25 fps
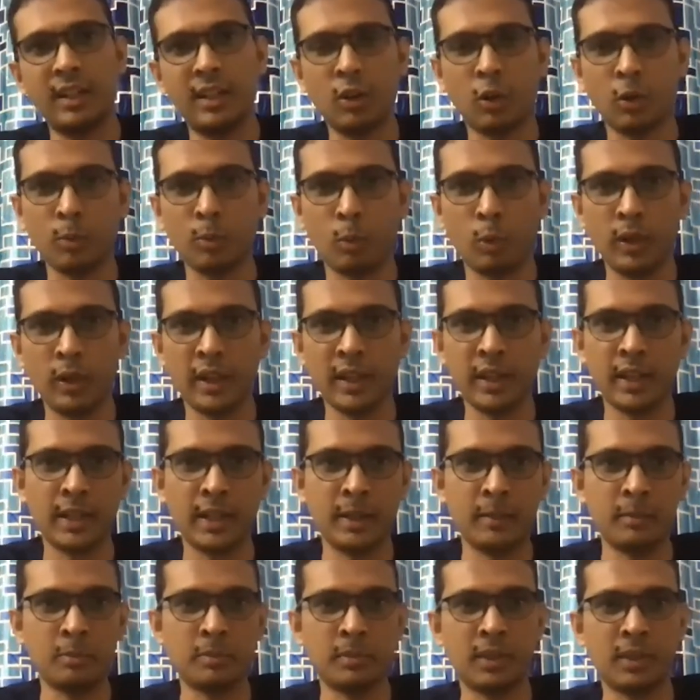onboarding
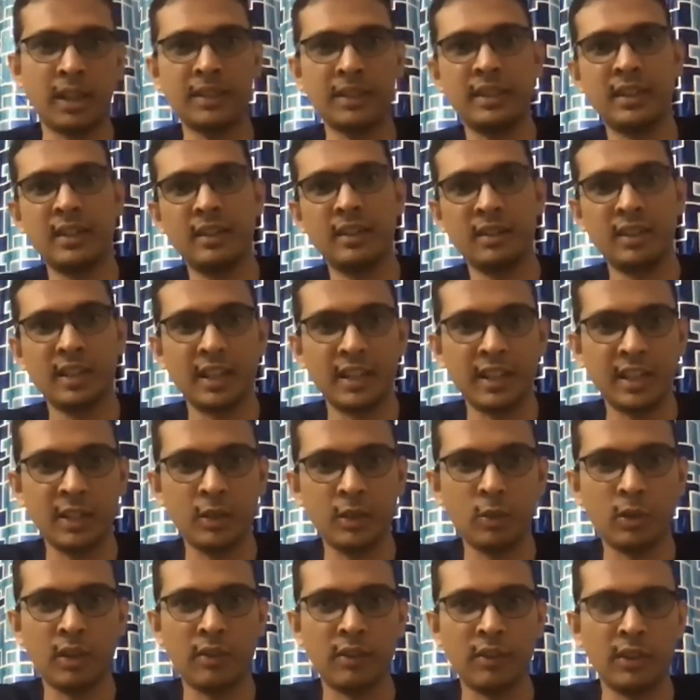him, and then getting
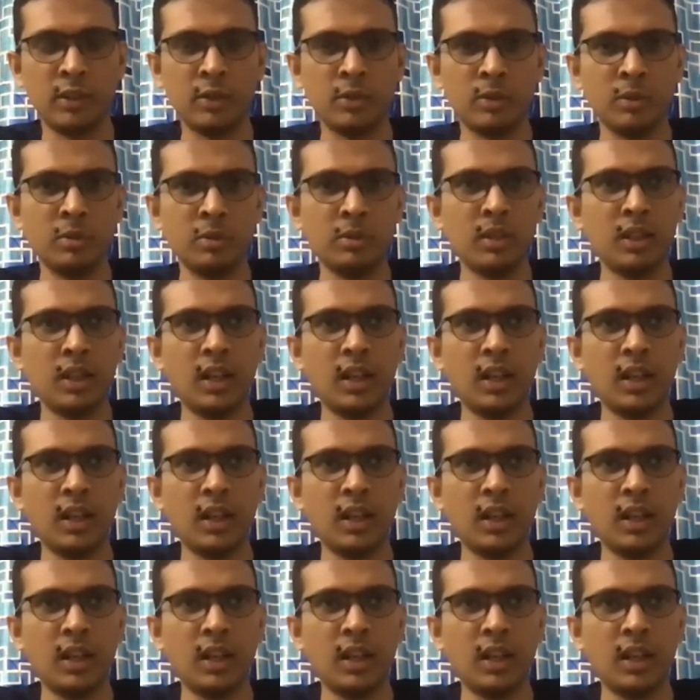into revenue.